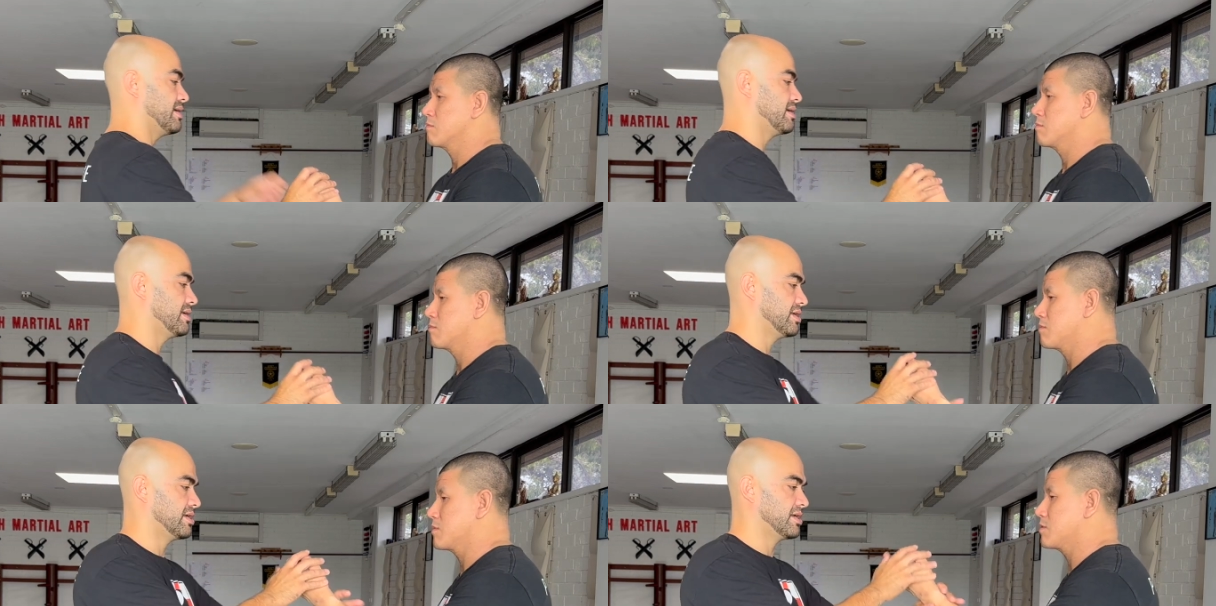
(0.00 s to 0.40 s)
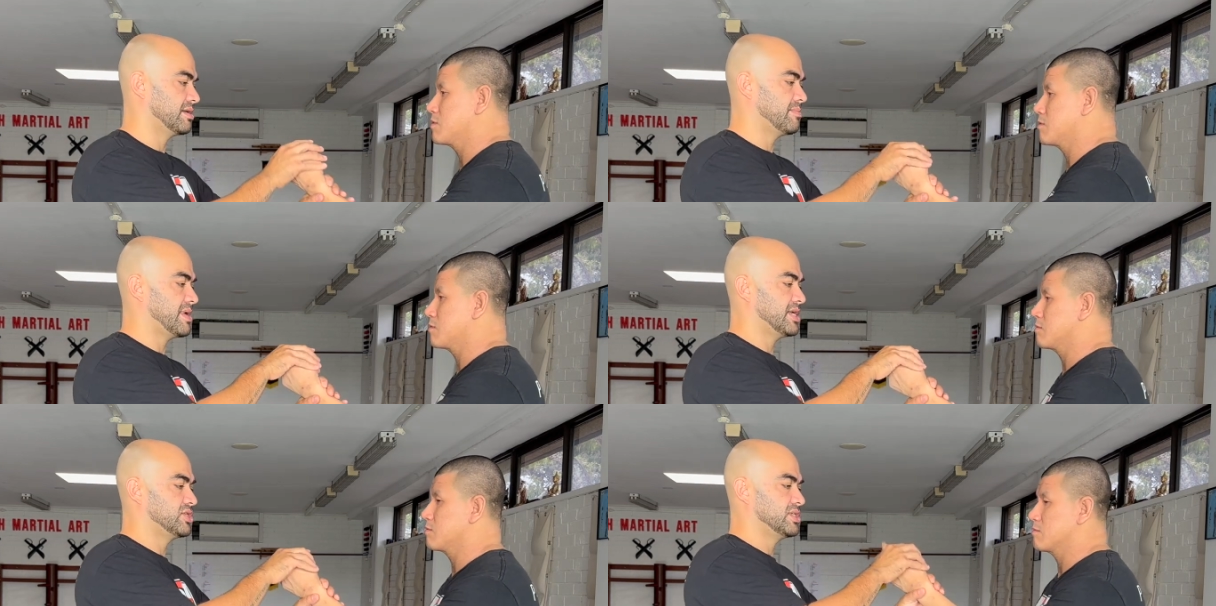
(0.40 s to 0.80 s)
Speaker 1: you can
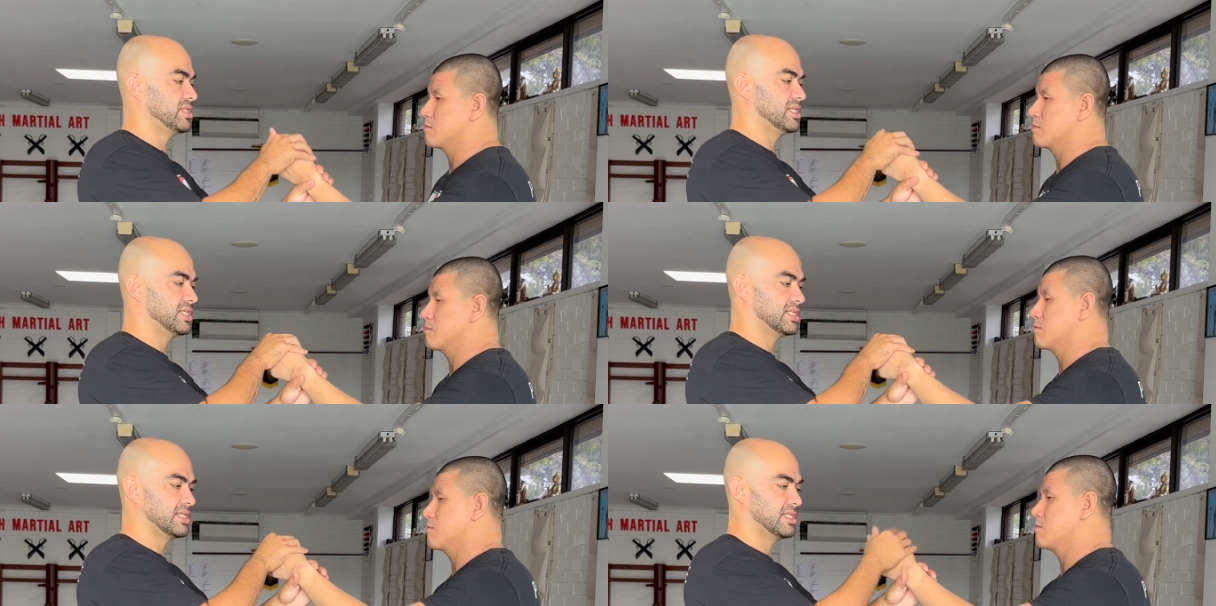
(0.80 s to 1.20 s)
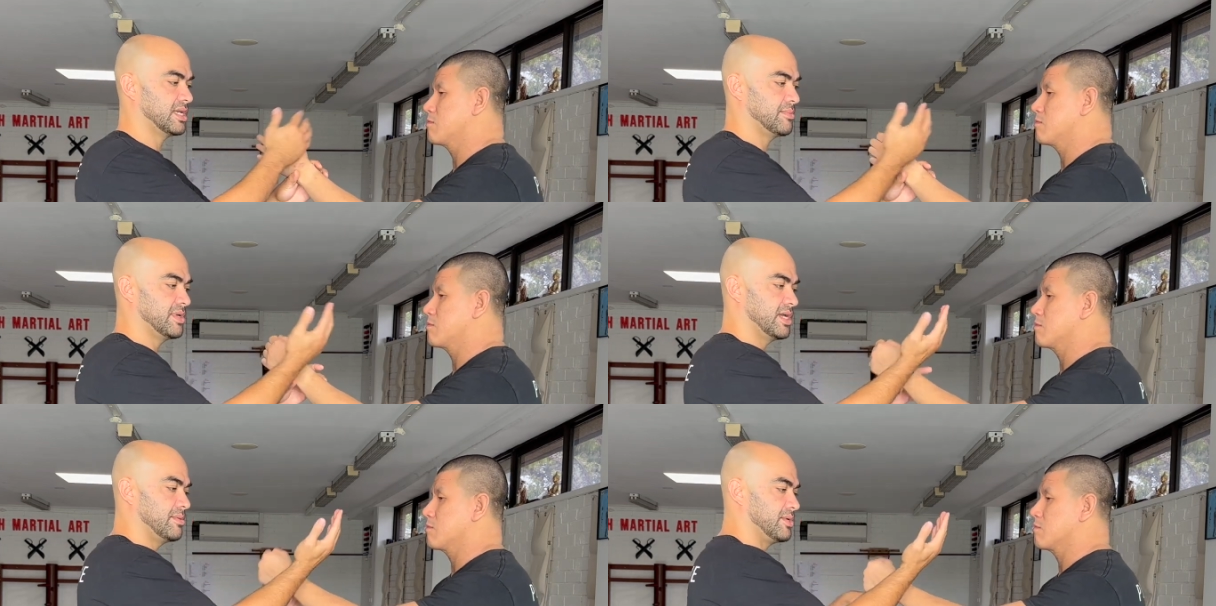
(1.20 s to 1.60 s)
imagine this is the
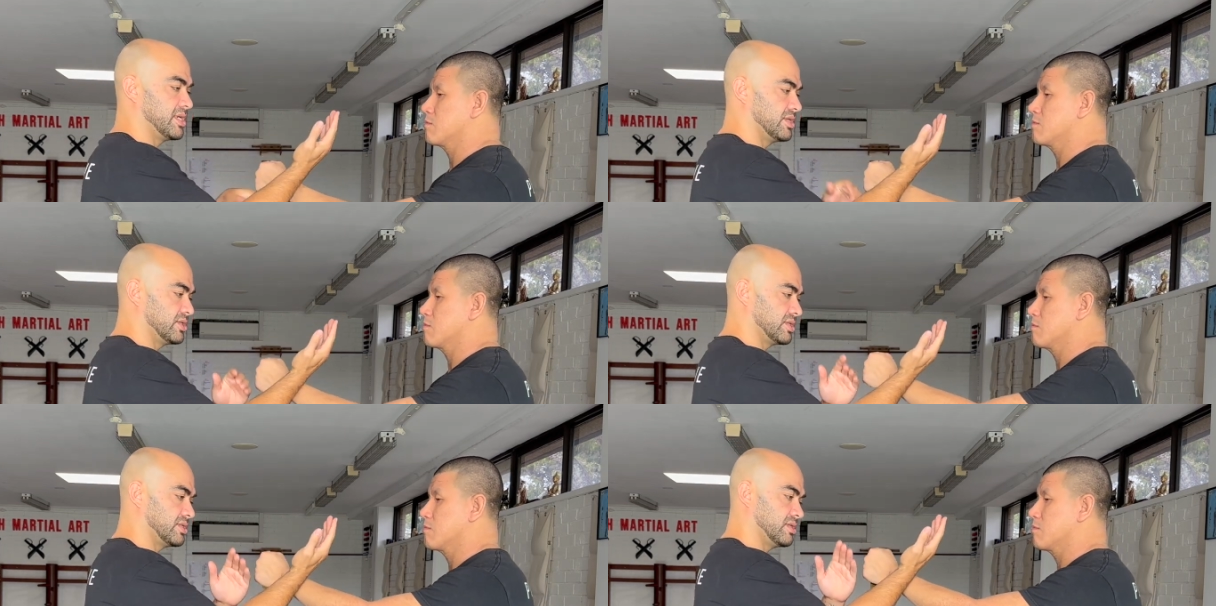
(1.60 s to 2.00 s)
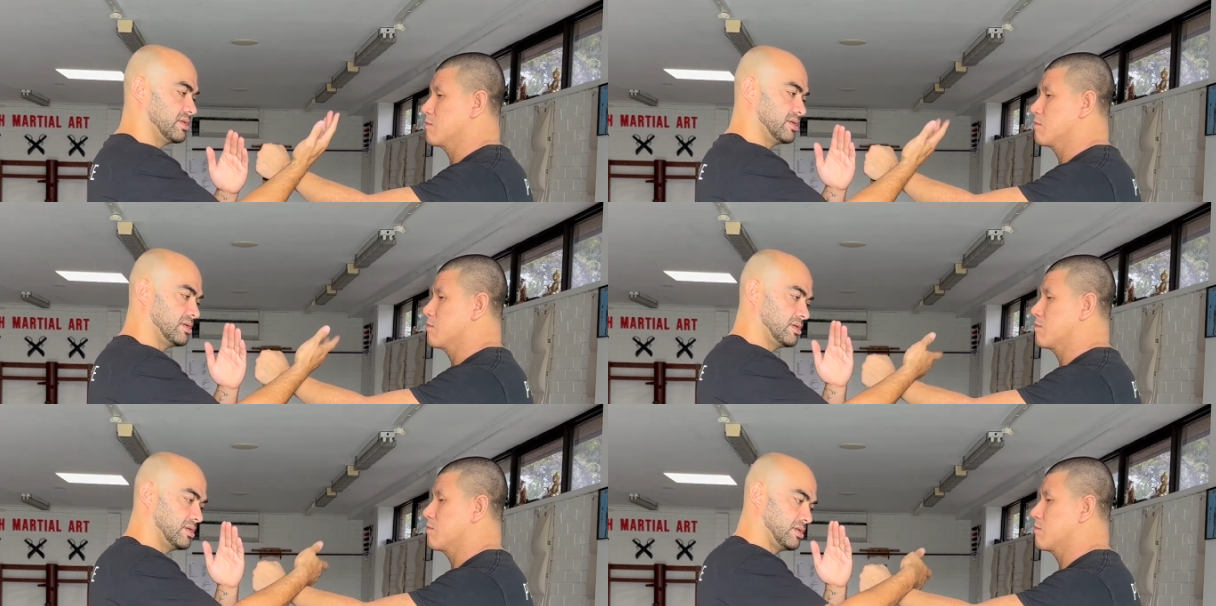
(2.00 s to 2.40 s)
dummy arm, you can just
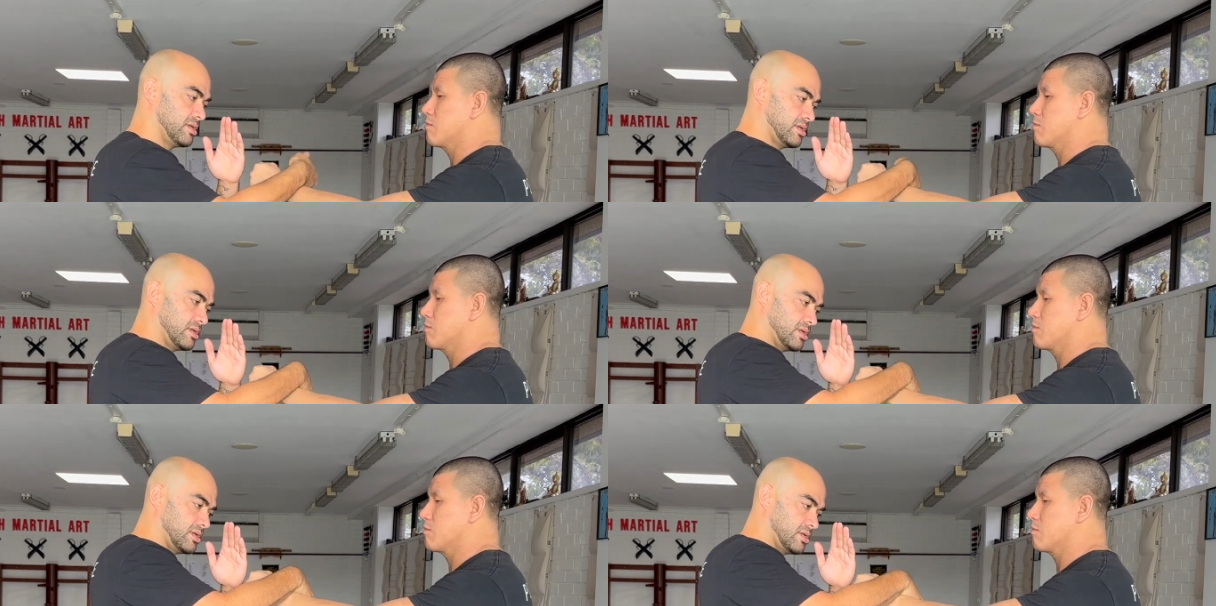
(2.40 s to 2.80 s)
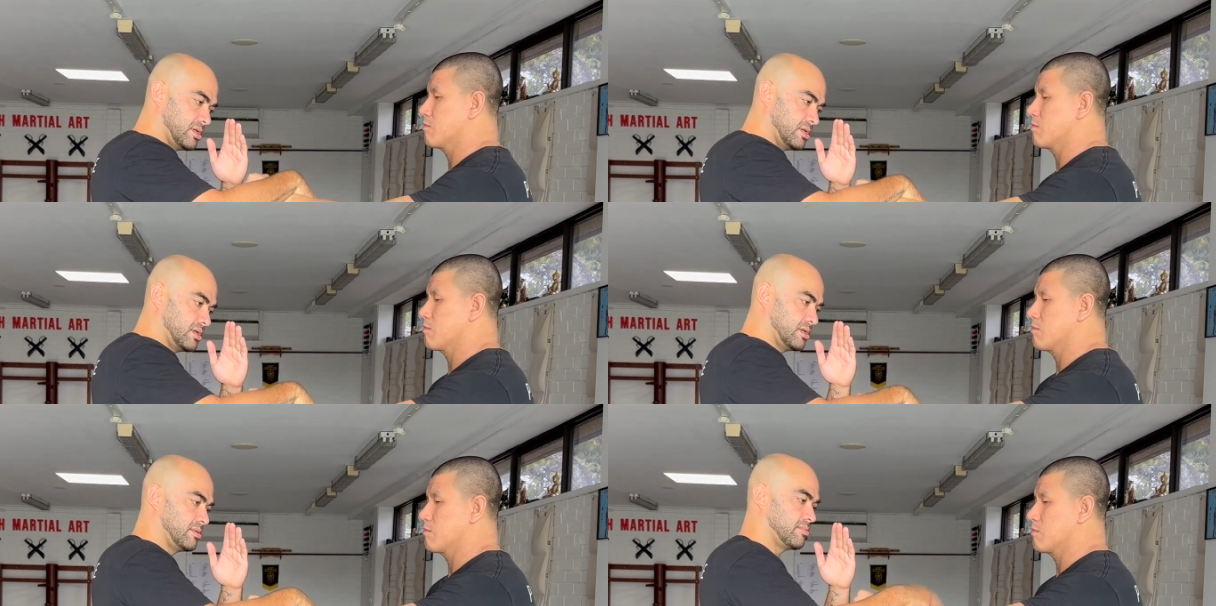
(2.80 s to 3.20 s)

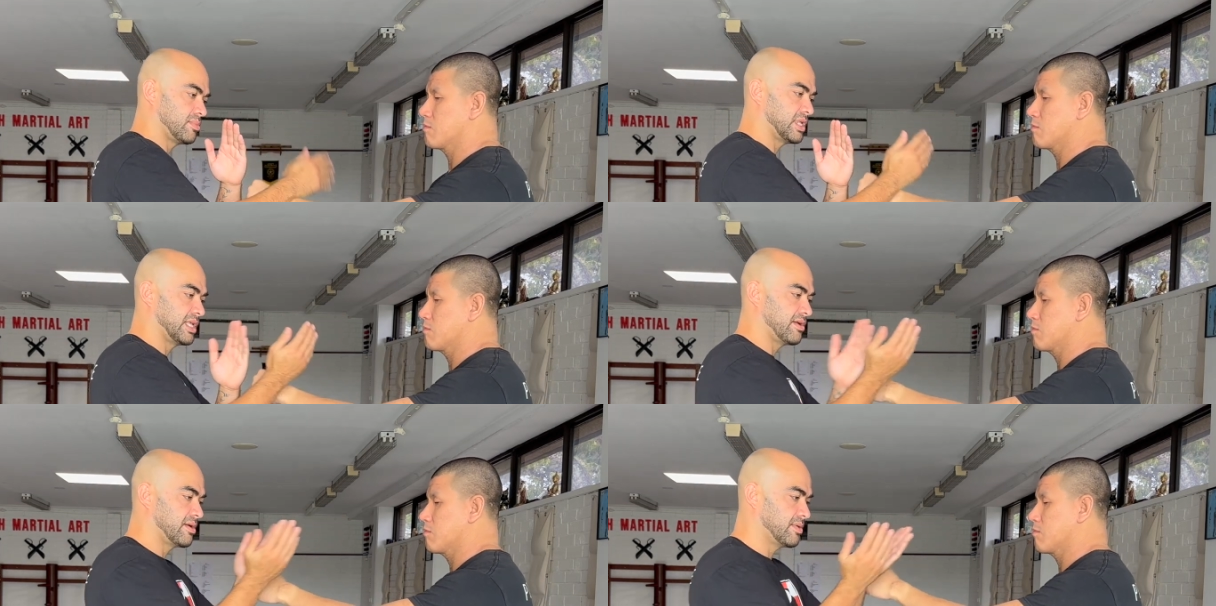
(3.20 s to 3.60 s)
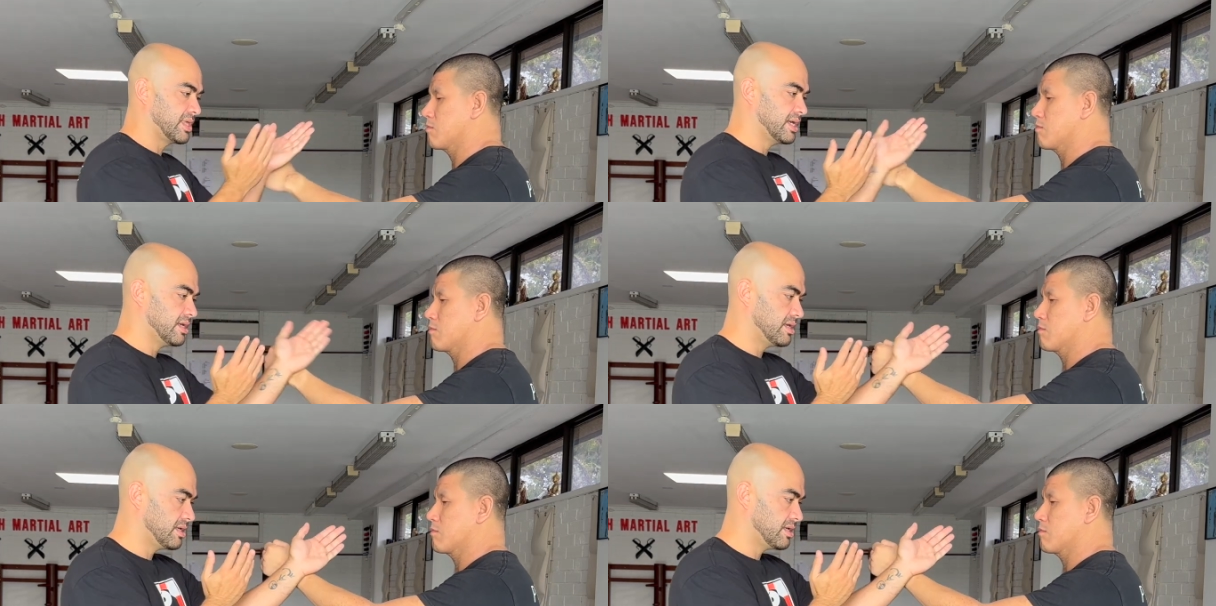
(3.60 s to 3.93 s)
play around with